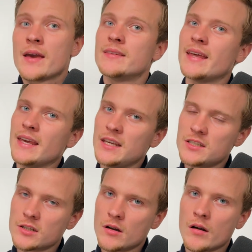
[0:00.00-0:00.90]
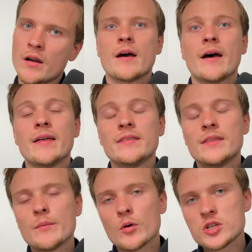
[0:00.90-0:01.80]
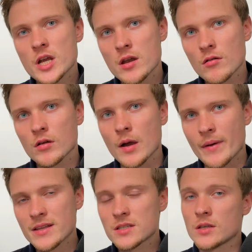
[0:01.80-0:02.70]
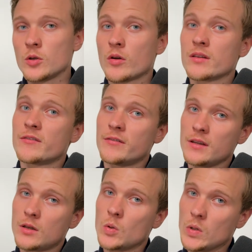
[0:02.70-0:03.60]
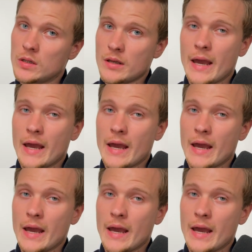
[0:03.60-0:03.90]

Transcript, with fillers: the easier and the more general commands you can feed to it